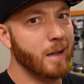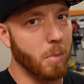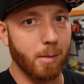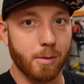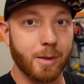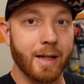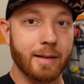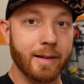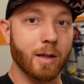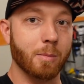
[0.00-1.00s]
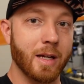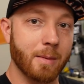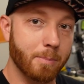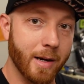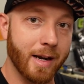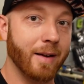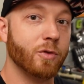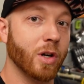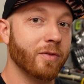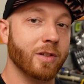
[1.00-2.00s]
probably a little bit, but I've
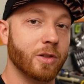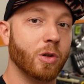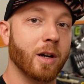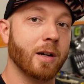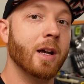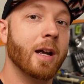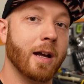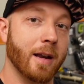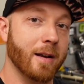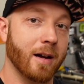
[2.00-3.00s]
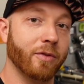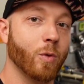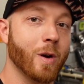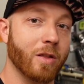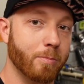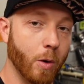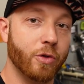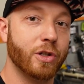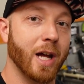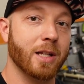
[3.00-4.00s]
driven the truck enough with
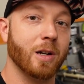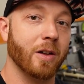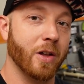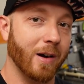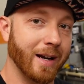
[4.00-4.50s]
both sets on there.